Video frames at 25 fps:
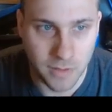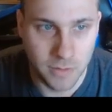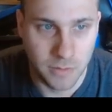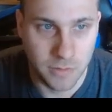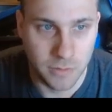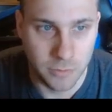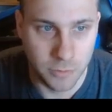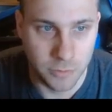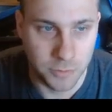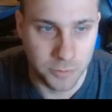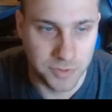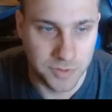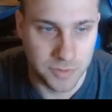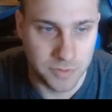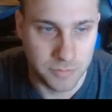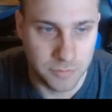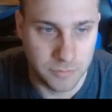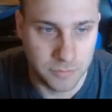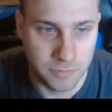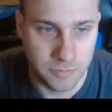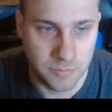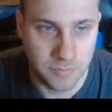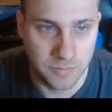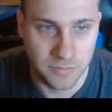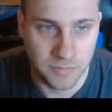Oops.
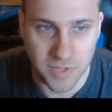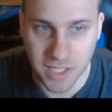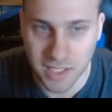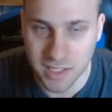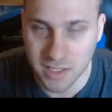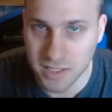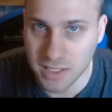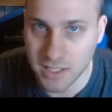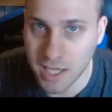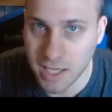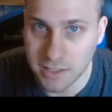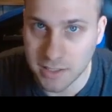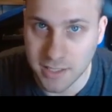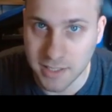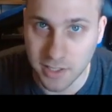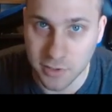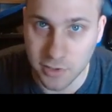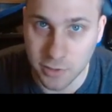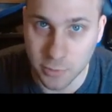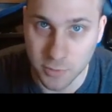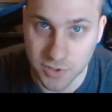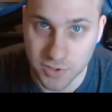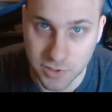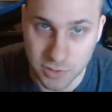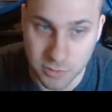They can knock down
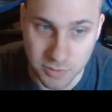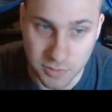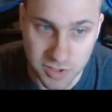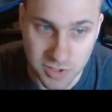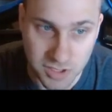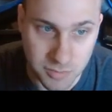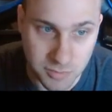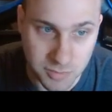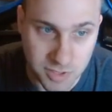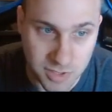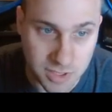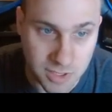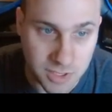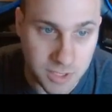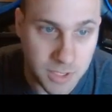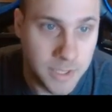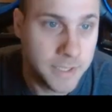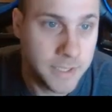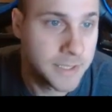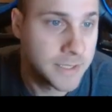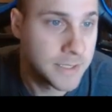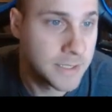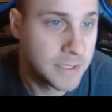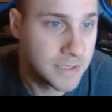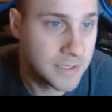your wizard or something.
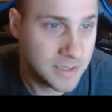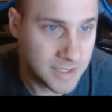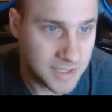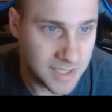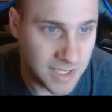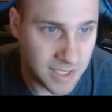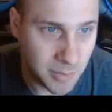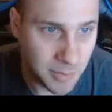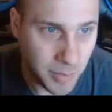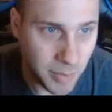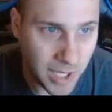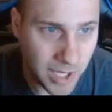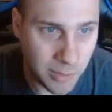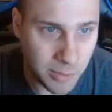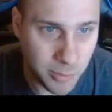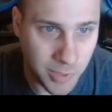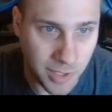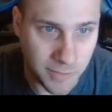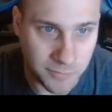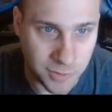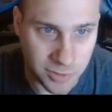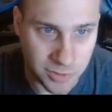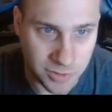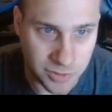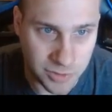Because at the bottom, we
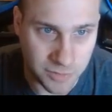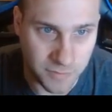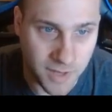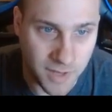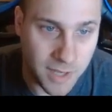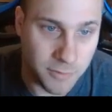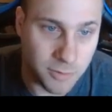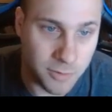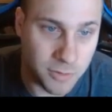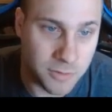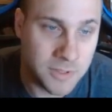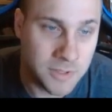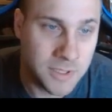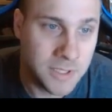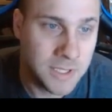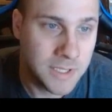have turn survival.